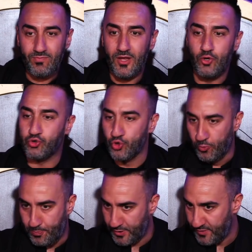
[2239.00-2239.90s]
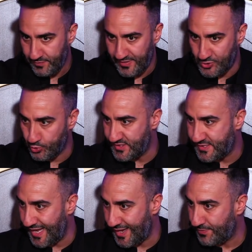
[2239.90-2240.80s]
group that was
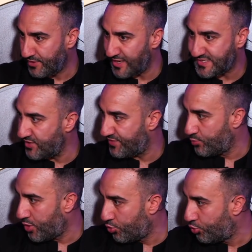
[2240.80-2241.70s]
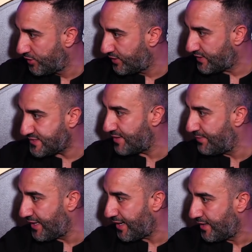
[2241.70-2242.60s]
there, the rest of them were all
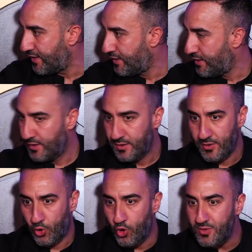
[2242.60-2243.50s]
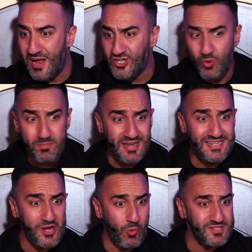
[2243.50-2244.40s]
similar. Oh, imagine what
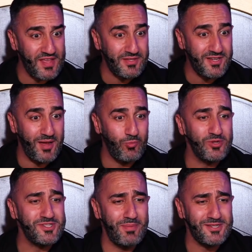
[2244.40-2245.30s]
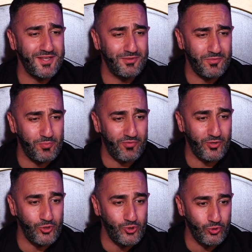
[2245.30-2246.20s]
Medina was at the time. What's the best thing the
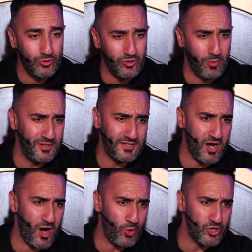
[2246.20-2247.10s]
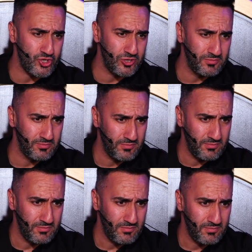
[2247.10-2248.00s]
Prophet could do? Complete car wash.
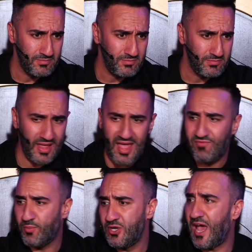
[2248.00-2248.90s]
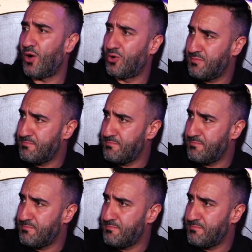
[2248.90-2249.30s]
Everybody out.